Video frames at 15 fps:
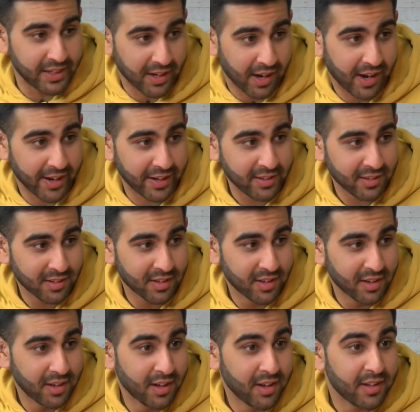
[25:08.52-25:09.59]
kind,
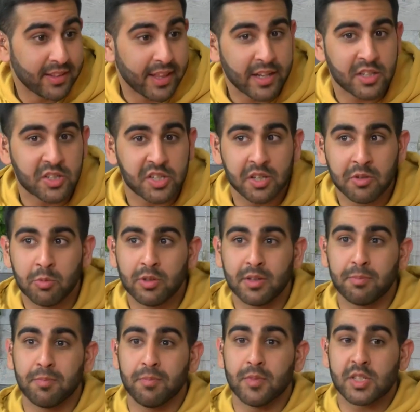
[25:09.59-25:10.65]
then she would
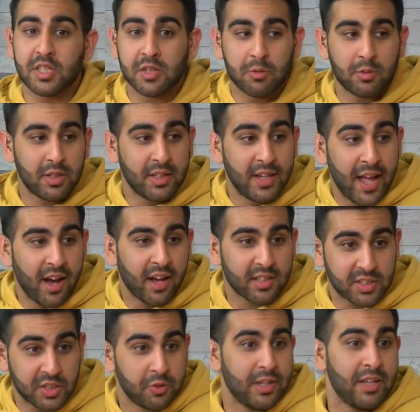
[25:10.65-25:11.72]

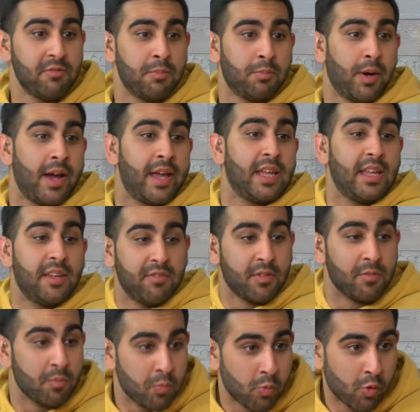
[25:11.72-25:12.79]
even buy
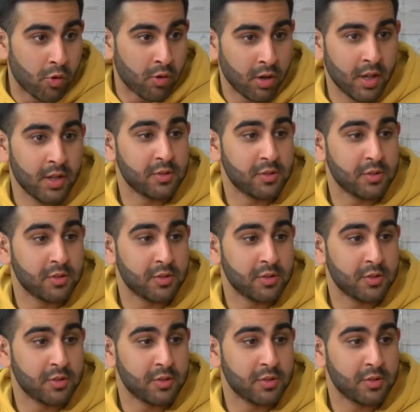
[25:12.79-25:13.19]
even more